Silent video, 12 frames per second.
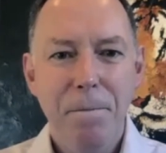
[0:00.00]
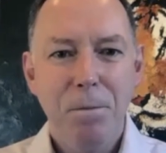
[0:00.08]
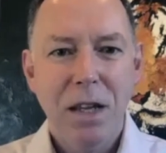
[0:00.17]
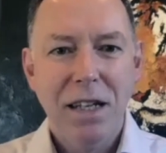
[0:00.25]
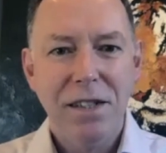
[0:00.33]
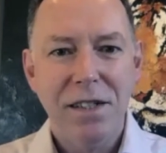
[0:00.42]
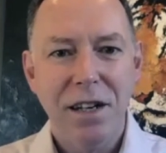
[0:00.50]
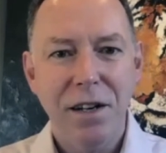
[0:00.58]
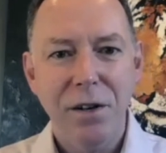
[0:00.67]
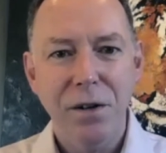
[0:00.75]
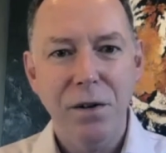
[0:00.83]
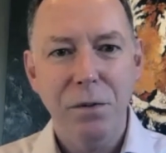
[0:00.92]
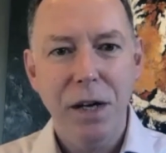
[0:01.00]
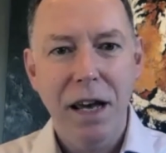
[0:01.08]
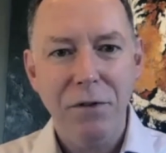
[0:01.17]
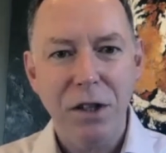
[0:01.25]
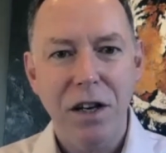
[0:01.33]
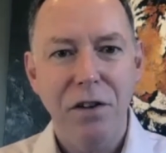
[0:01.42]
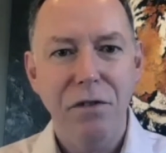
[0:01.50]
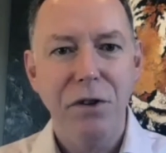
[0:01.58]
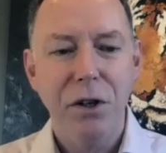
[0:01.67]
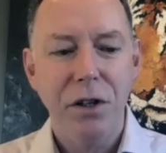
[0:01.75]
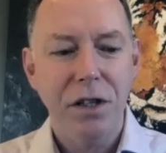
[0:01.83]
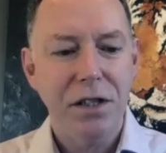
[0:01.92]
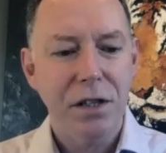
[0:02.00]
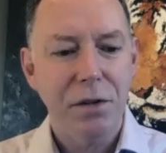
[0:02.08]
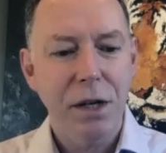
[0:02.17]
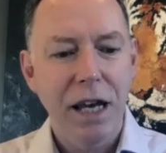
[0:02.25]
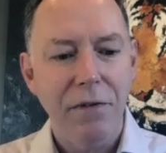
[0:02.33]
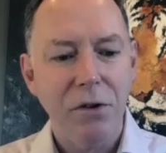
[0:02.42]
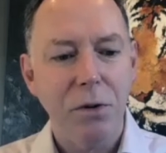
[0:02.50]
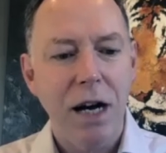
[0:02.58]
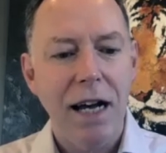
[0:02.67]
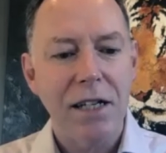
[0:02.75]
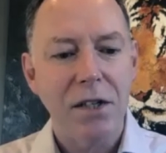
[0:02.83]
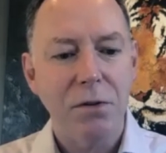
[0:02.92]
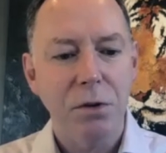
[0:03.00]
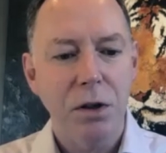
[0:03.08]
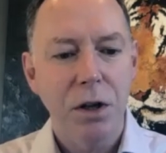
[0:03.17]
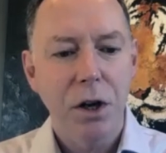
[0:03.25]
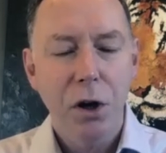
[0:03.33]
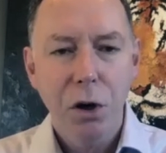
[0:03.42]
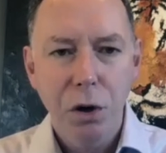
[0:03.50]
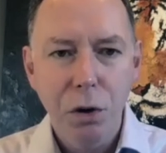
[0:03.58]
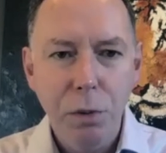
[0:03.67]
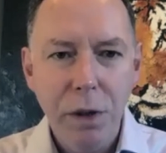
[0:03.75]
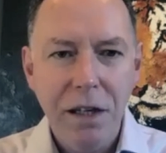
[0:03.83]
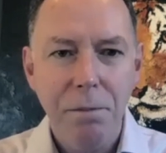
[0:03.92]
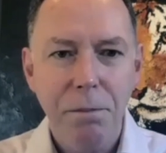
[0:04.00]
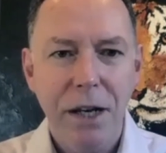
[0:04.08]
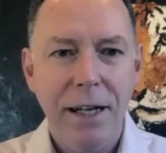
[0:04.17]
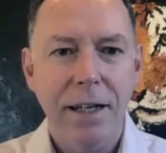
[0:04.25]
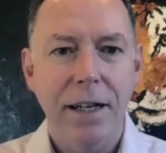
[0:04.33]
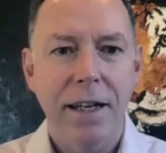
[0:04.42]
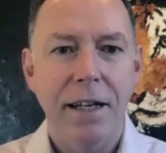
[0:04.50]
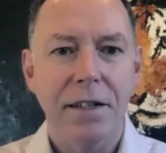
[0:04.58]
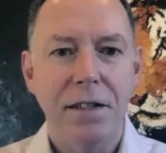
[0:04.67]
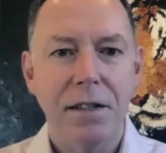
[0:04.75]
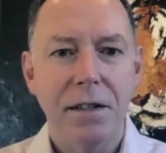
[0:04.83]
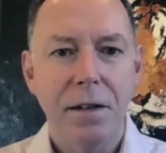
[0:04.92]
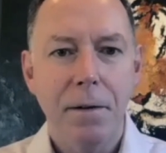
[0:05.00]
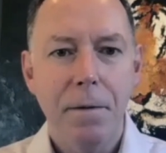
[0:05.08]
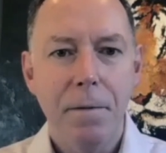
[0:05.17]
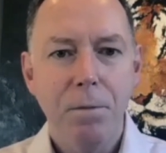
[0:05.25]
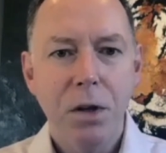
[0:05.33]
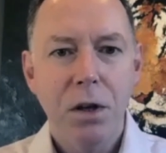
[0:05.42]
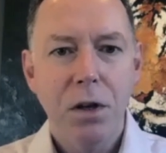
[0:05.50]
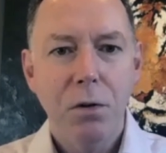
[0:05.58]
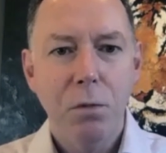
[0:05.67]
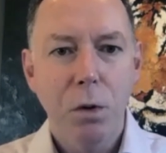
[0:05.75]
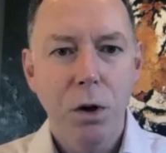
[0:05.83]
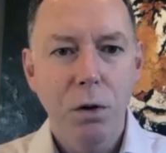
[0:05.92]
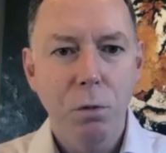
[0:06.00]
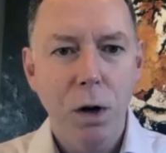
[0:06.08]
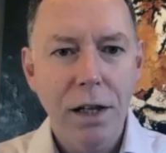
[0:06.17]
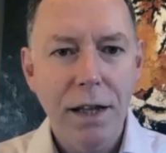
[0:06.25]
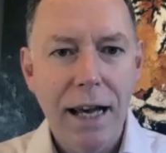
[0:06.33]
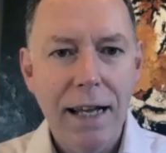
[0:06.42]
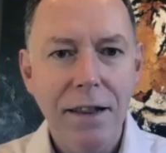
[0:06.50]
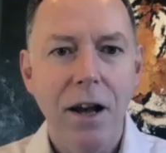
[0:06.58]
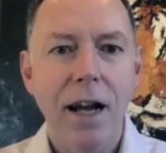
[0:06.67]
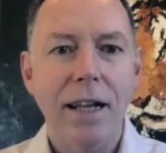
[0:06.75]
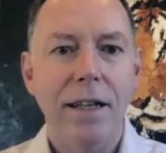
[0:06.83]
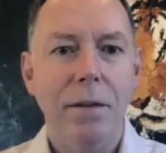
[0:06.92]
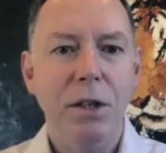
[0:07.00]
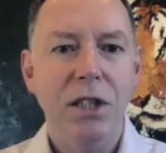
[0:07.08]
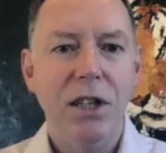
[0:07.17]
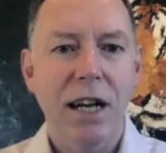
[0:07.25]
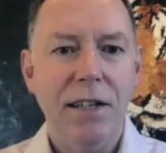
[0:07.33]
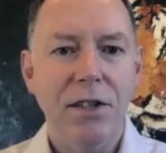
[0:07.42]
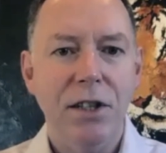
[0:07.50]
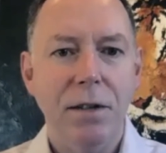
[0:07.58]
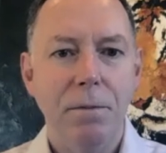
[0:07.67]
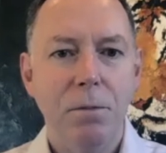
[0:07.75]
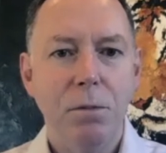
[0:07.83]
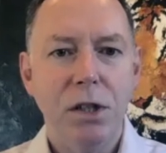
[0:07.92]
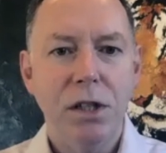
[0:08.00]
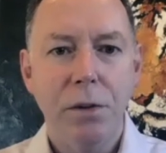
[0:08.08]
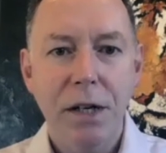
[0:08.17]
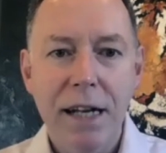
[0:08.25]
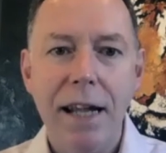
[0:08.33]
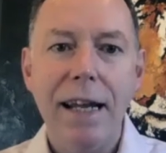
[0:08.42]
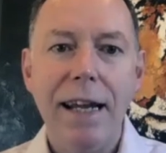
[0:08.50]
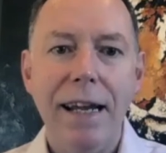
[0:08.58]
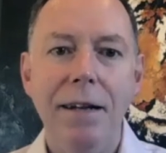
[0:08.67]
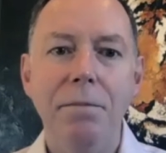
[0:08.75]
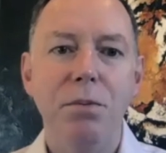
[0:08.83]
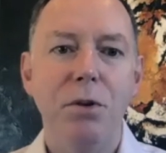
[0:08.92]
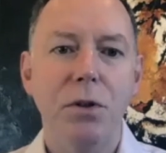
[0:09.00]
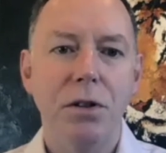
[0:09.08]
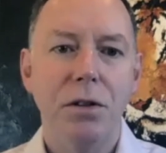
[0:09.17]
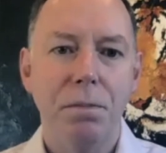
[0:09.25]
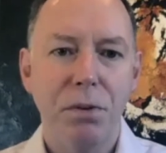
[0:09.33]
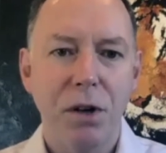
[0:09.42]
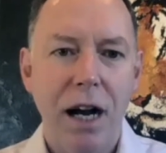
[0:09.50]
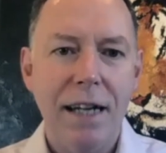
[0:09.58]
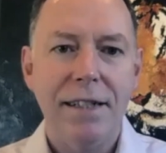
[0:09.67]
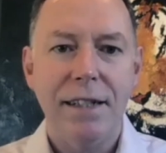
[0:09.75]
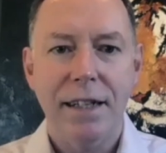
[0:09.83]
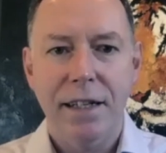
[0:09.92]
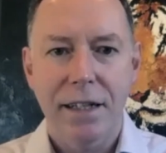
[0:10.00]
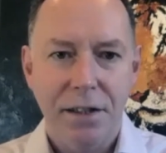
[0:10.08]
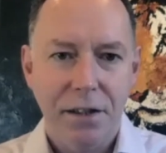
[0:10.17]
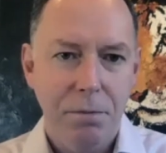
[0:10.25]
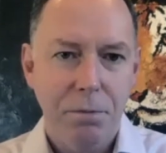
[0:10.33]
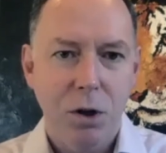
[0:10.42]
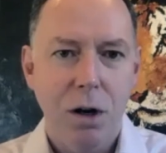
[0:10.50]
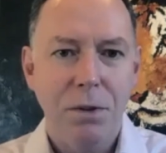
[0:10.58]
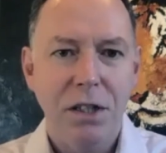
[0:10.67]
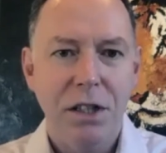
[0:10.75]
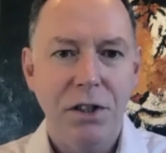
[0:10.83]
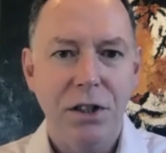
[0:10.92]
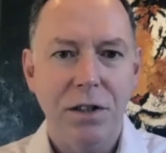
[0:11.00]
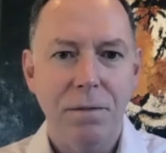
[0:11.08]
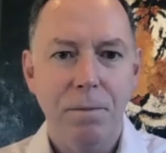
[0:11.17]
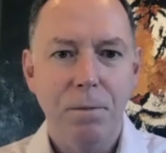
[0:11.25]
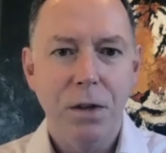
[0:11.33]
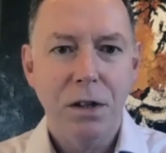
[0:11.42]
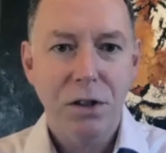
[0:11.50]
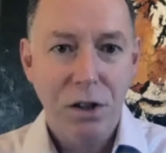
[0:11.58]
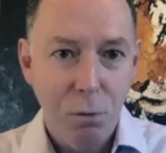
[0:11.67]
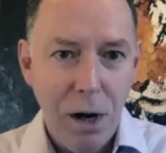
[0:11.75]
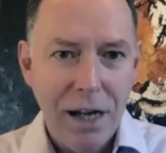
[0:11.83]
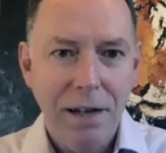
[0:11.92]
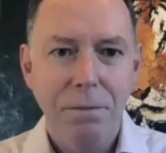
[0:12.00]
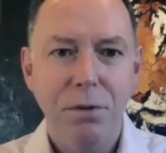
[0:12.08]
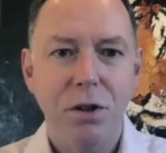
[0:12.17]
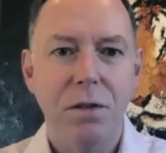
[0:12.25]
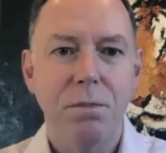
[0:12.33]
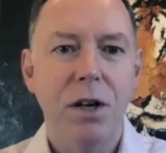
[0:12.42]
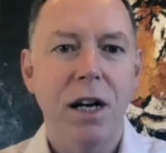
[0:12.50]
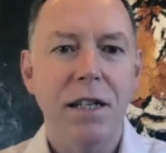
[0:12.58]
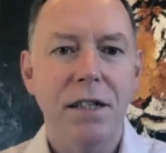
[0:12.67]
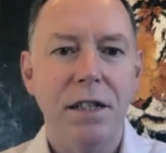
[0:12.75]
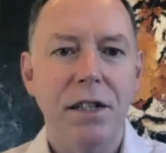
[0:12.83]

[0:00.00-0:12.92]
So we have to go further. So we have to ask, well, who are we competing against? What are they likely to be charging? So another input to pricing is competition. So one input to pricing is